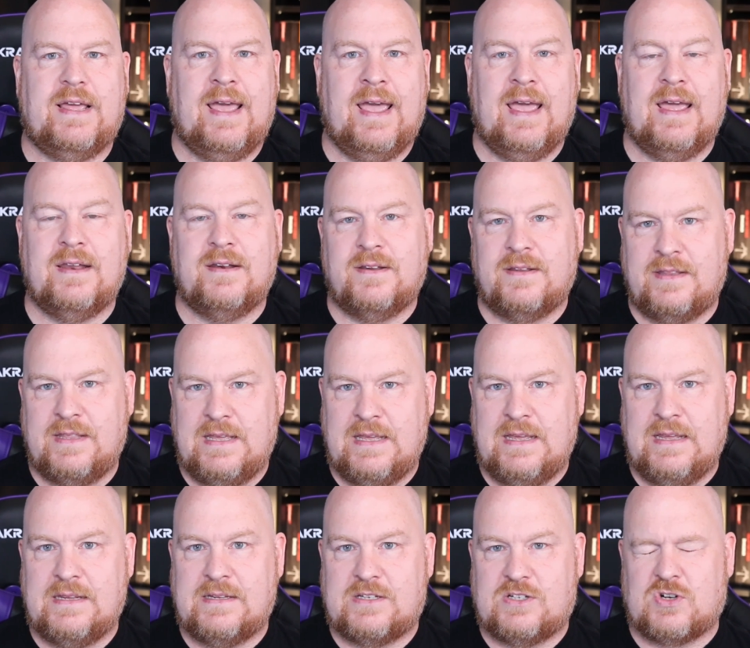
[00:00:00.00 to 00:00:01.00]
and
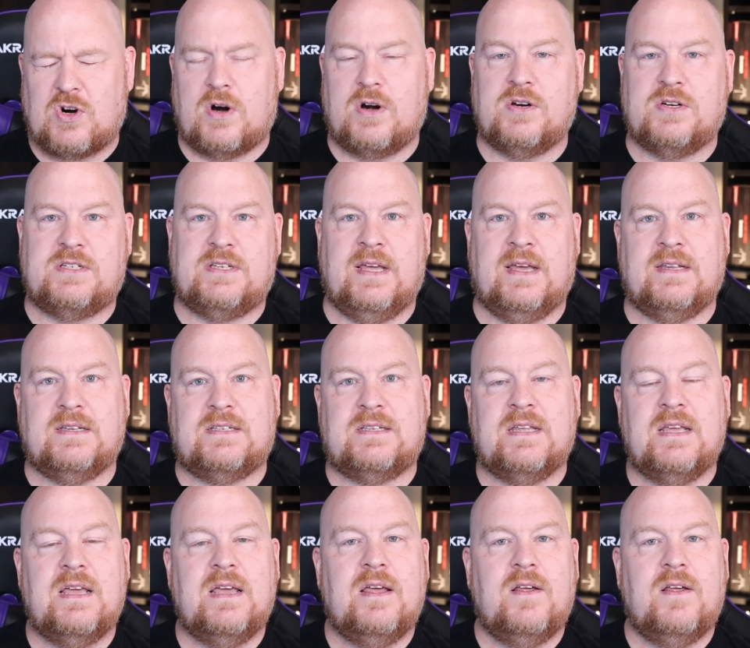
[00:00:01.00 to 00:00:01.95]
the starter sets,